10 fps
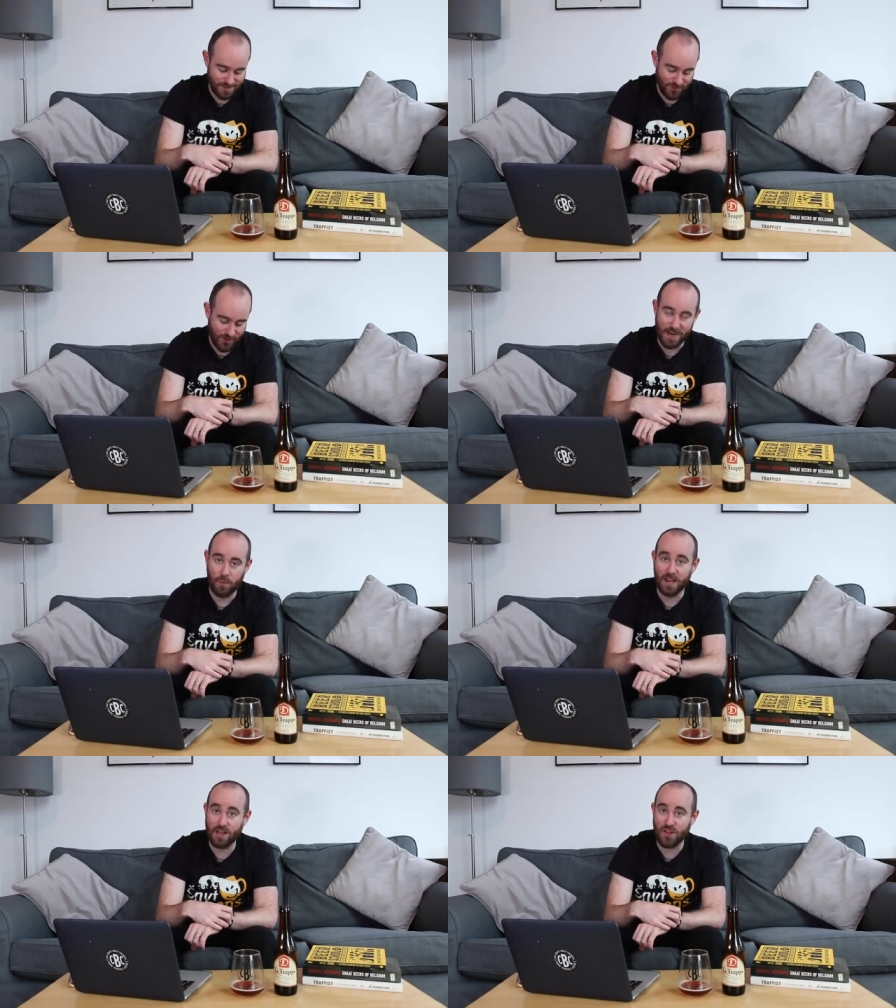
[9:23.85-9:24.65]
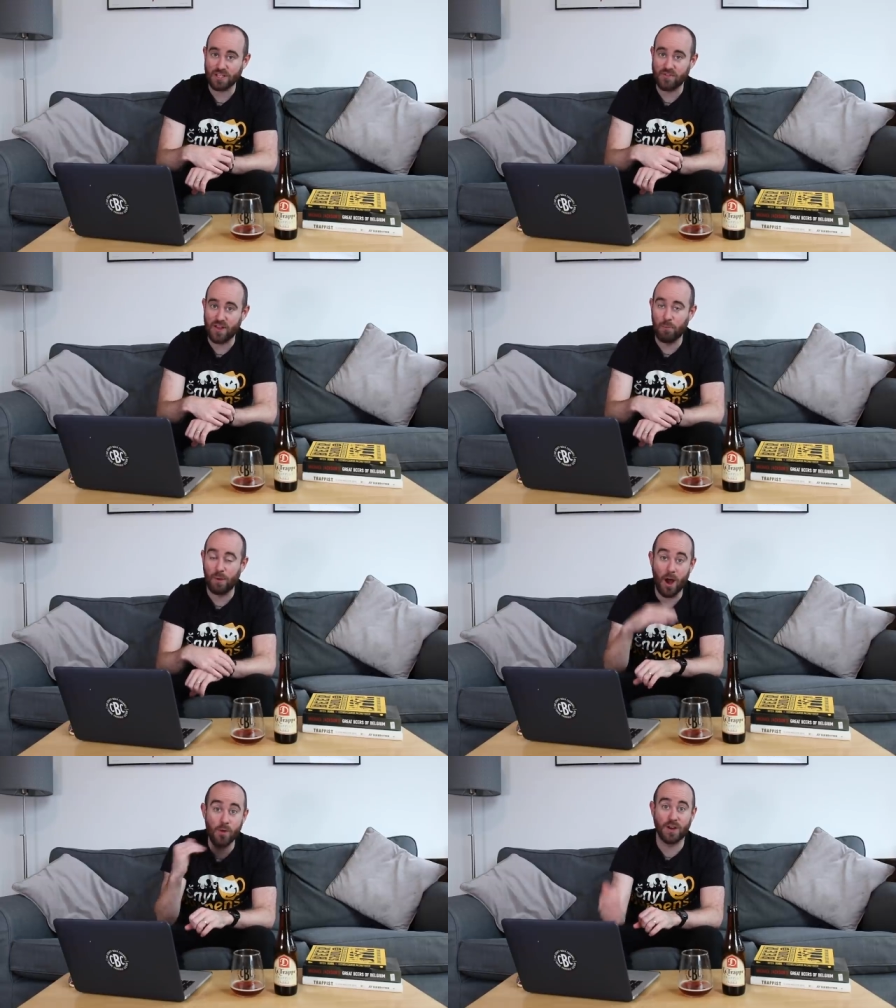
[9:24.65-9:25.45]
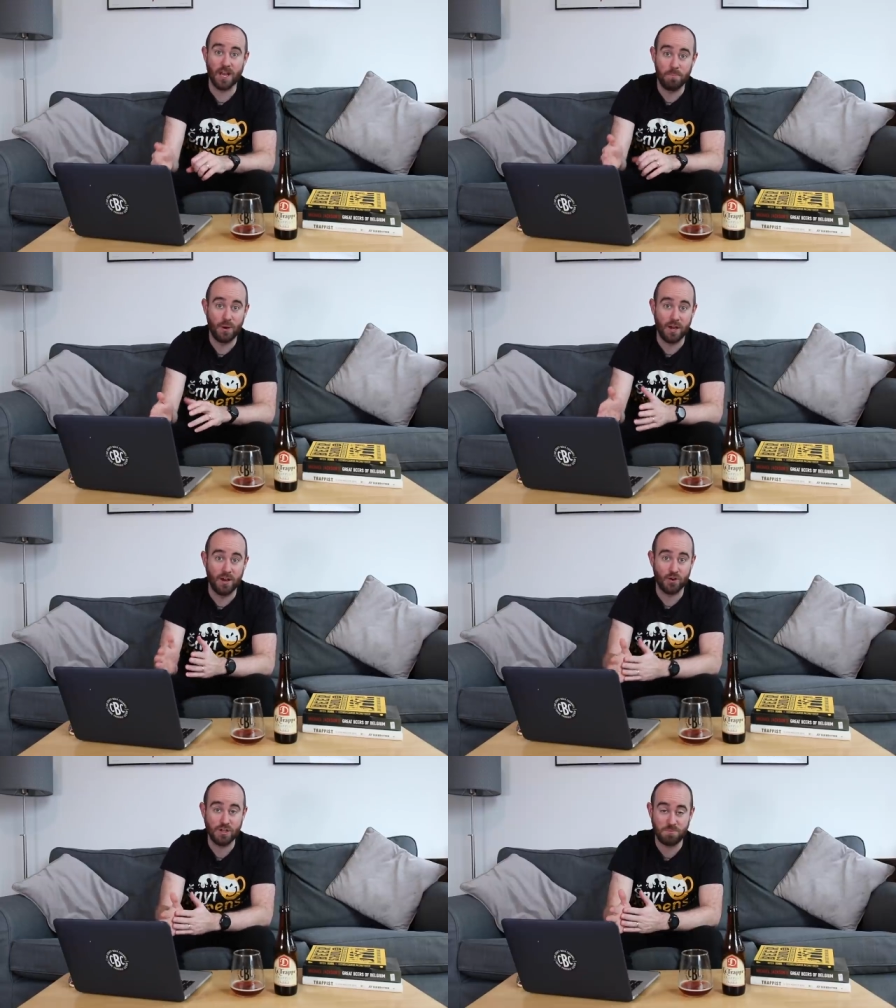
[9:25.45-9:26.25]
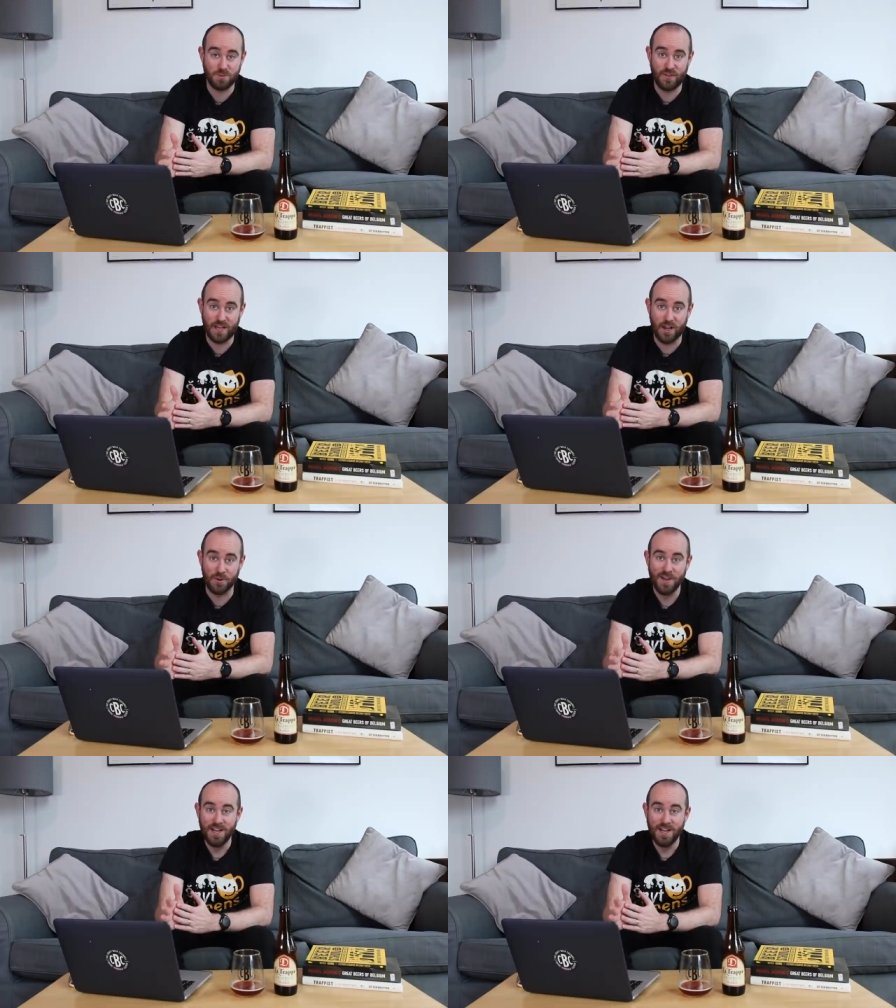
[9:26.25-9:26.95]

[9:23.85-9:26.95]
to find out what he thinks of it, and we're hopefully going to put it in our Christmas video